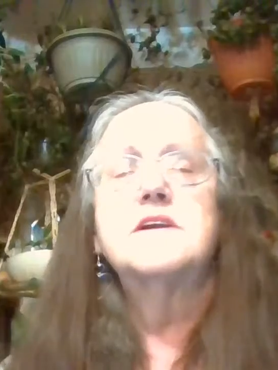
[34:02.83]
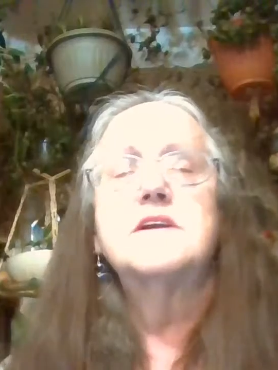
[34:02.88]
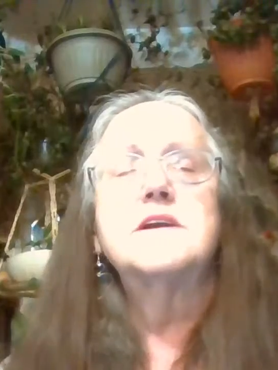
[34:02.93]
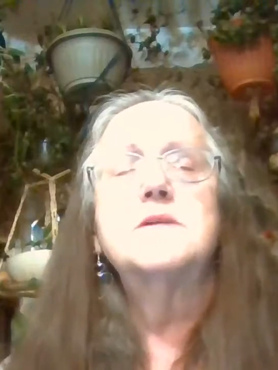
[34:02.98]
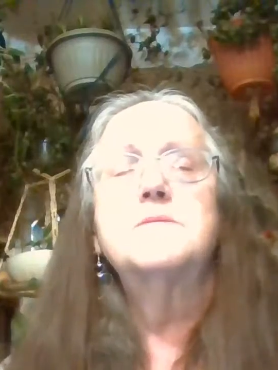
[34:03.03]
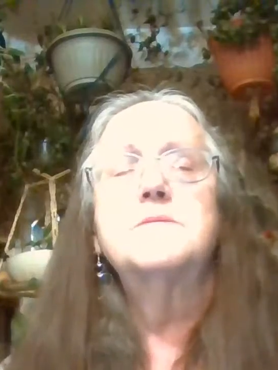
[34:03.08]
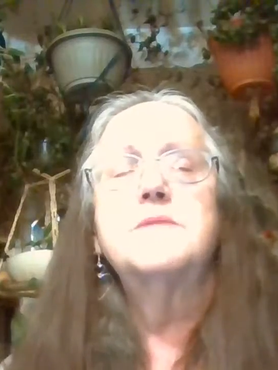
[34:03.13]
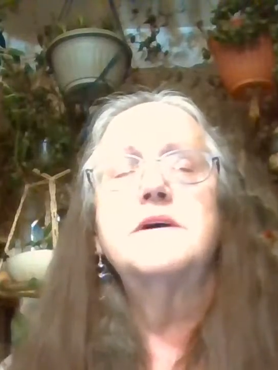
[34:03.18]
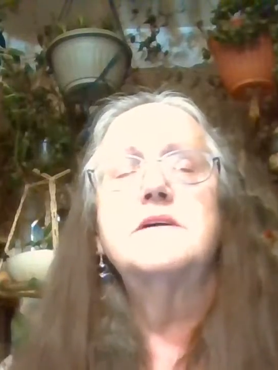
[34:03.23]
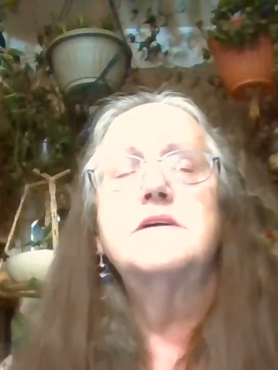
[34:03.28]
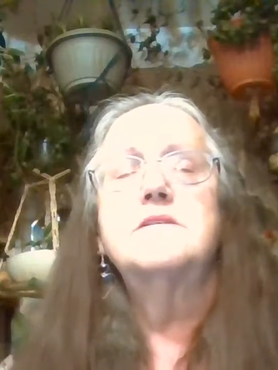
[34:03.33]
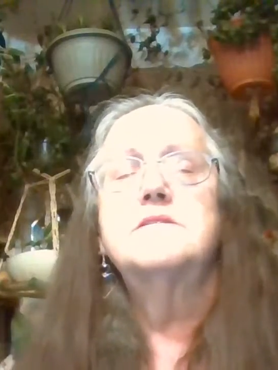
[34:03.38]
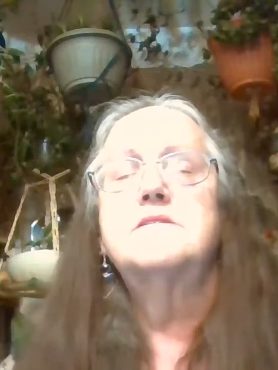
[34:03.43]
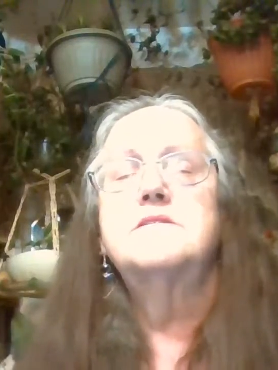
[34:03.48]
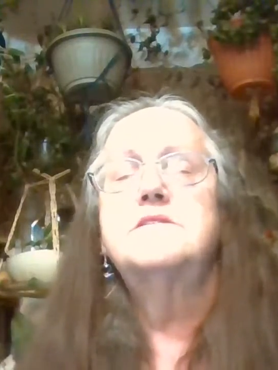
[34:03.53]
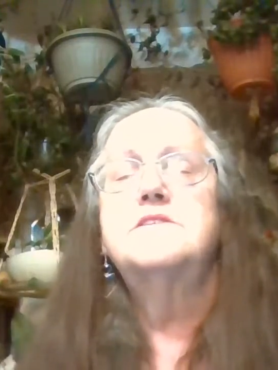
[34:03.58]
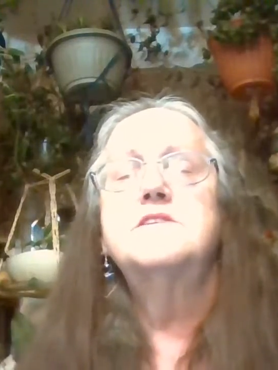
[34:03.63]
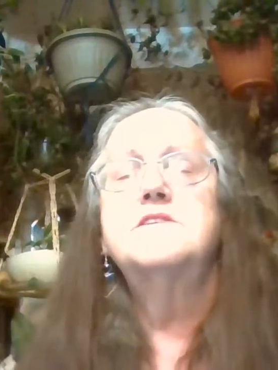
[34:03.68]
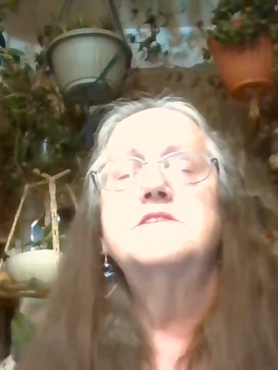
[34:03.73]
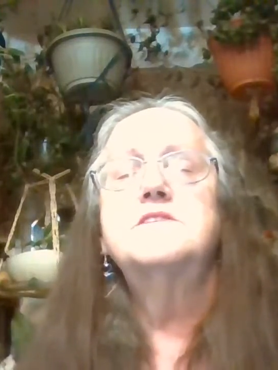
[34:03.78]
a little bit,
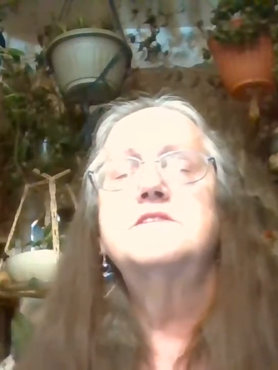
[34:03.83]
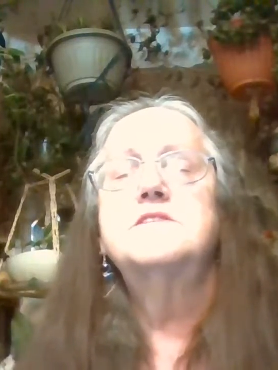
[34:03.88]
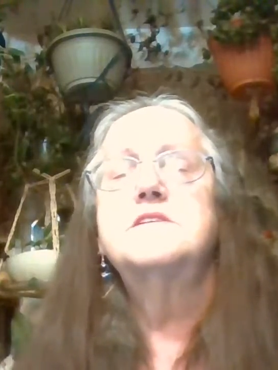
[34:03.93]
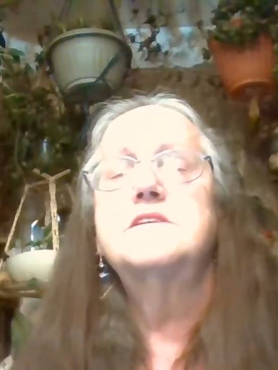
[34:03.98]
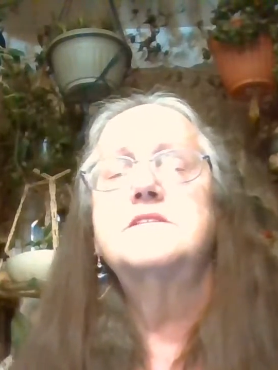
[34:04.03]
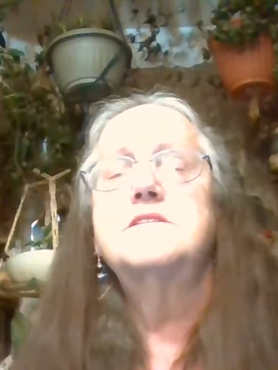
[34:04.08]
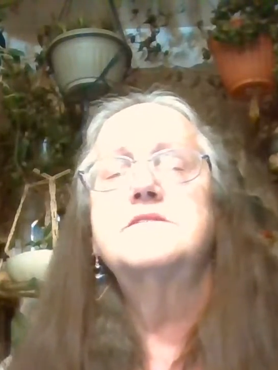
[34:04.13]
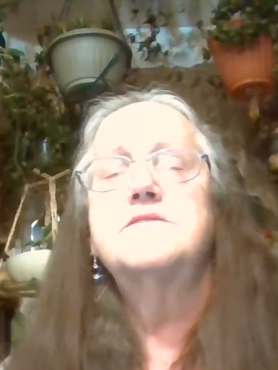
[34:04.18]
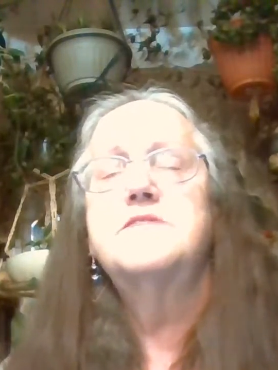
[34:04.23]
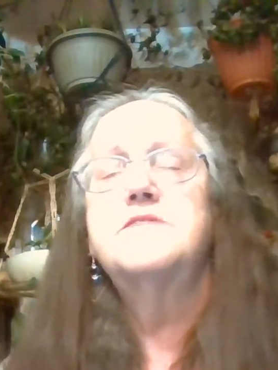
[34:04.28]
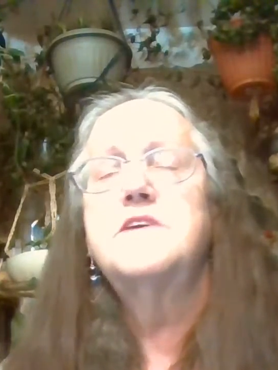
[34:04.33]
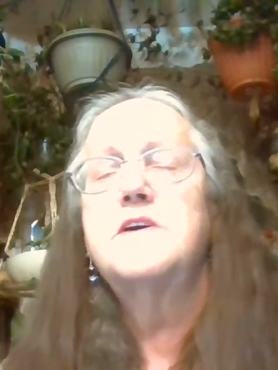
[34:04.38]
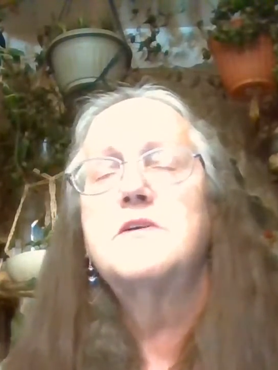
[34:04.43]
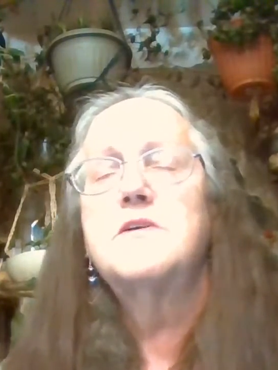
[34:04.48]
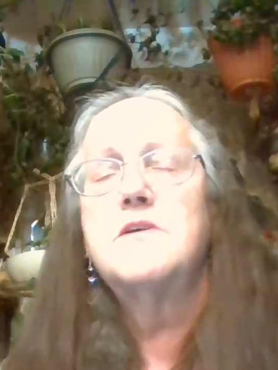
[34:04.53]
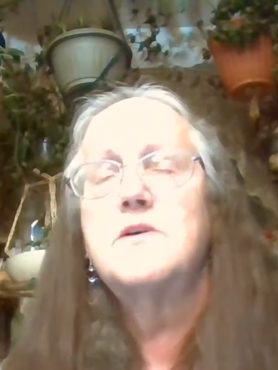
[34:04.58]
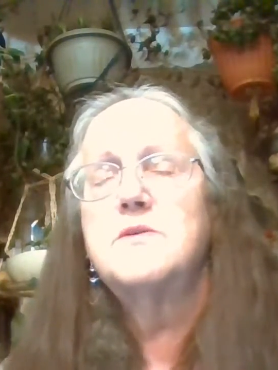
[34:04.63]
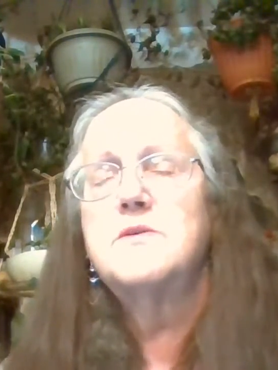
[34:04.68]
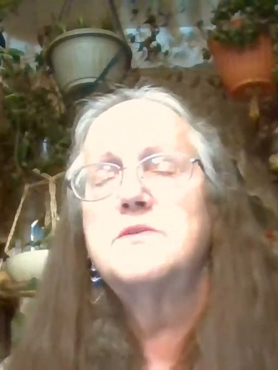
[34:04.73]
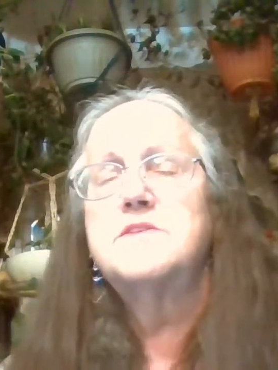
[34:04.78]
for
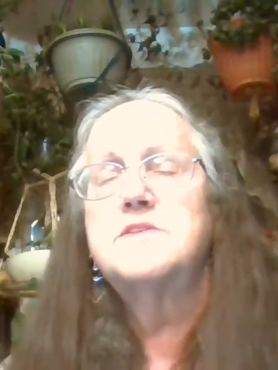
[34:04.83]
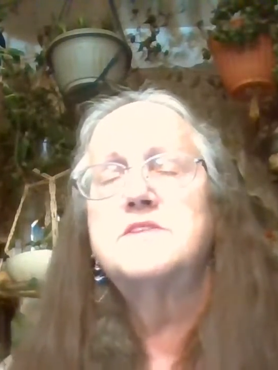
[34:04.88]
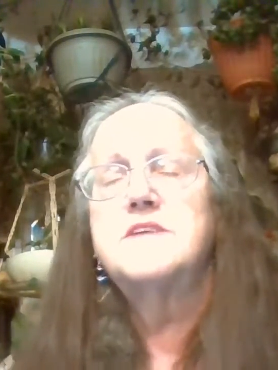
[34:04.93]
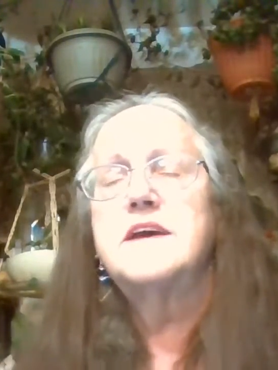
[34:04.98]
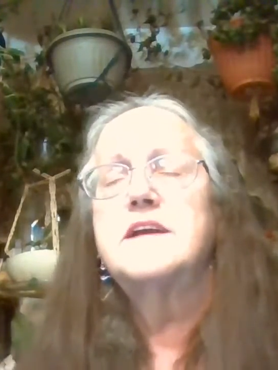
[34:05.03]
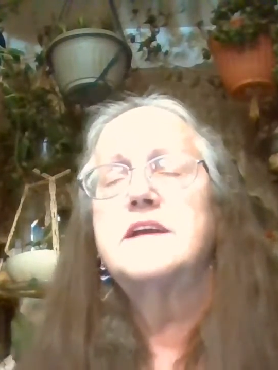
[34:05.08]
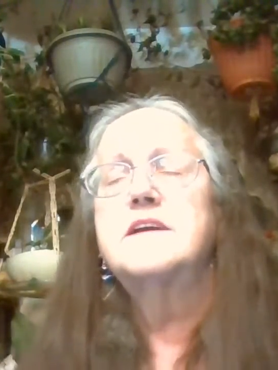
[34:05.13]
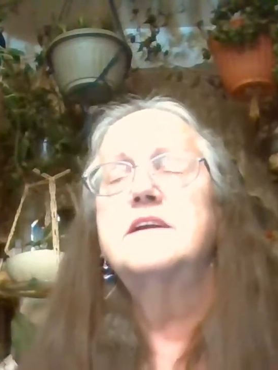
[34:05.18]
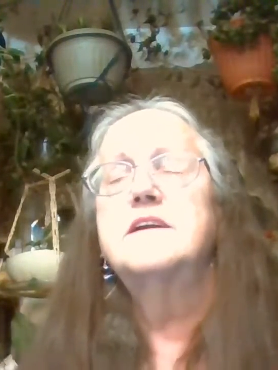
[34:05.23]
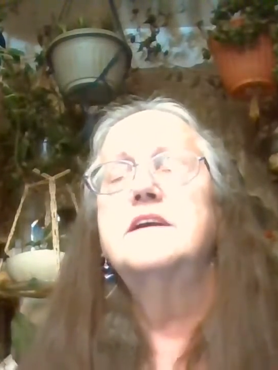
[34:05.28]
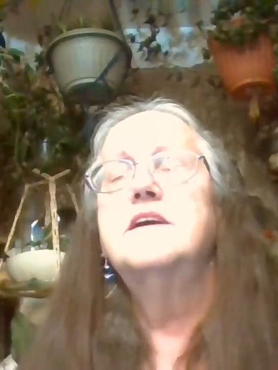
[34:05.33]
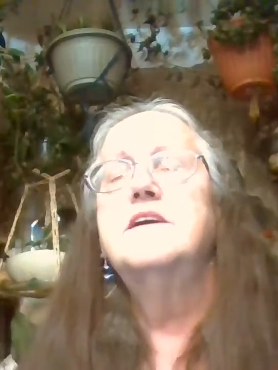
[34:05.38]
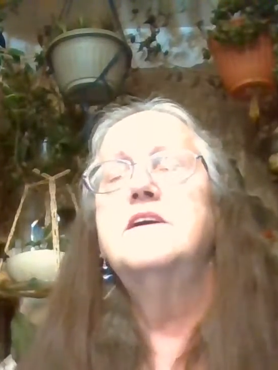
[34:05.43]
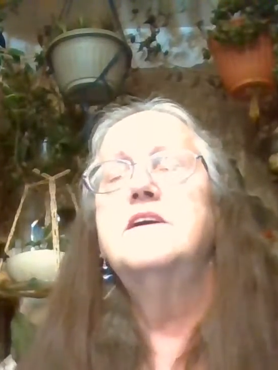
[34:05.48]
your own sanity,